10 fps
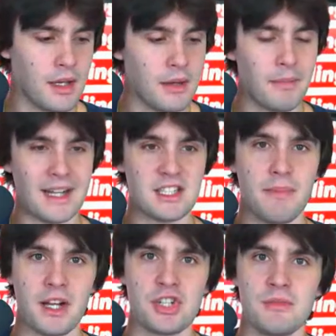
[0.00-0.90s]
My
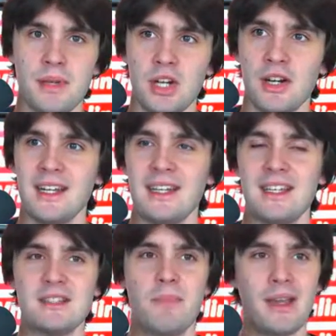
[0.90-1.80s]
inspection period
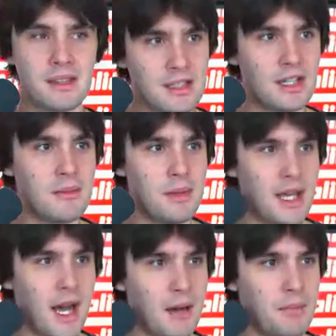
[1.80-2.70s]
is basically going to be
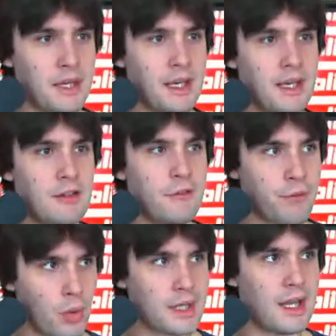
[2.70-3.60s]
up in
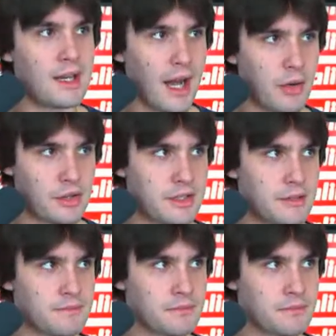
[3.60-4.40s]
48 hours